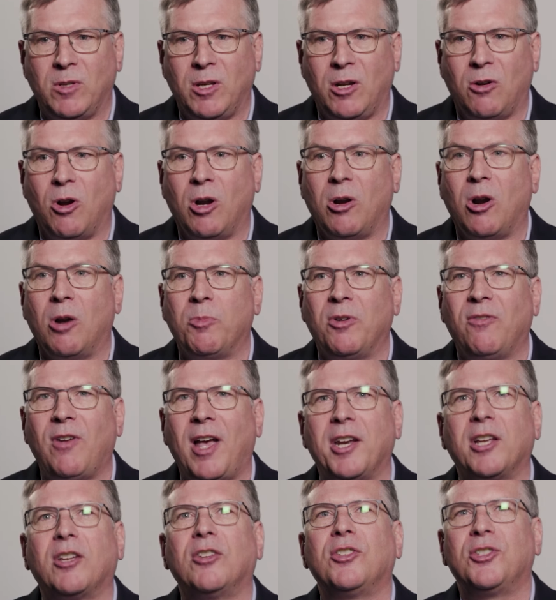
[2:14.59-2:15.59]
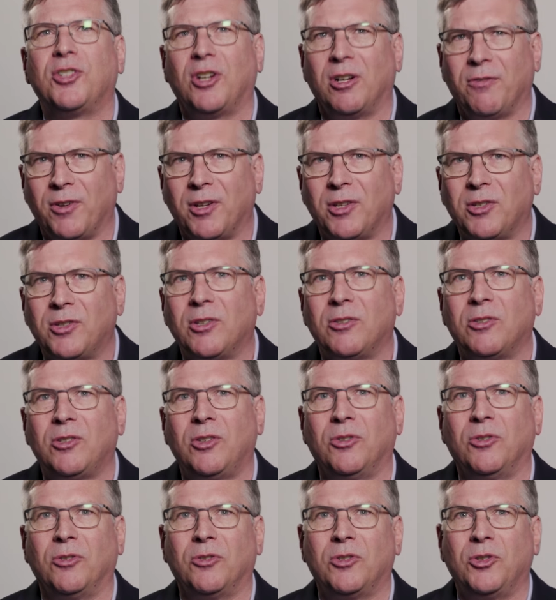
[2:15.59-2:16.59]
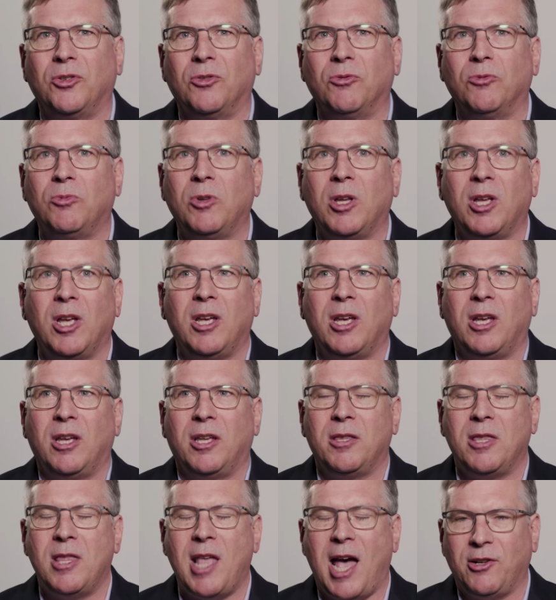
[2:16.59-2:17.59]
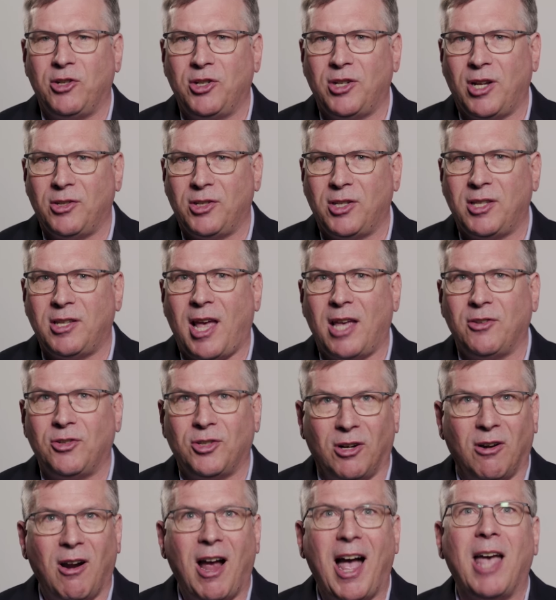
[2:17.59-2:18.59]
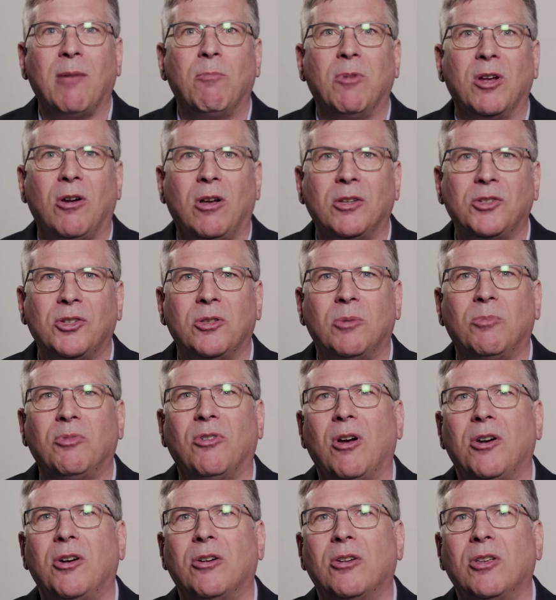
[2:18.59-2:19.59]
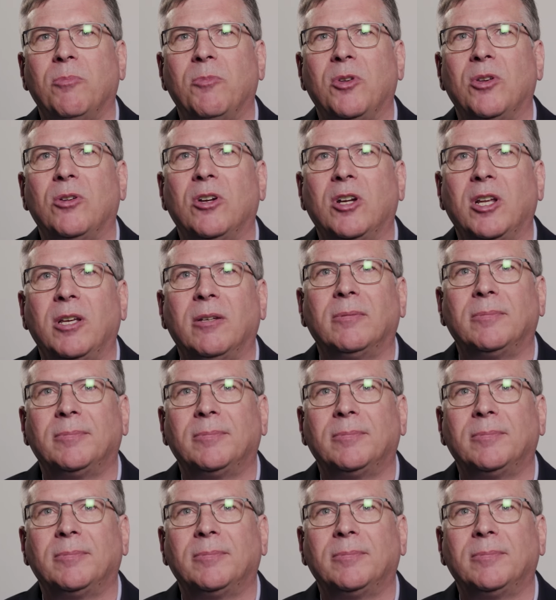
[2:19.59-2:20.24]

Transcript: you know, are, are providing a service to, to not just SRI, but also the broader community.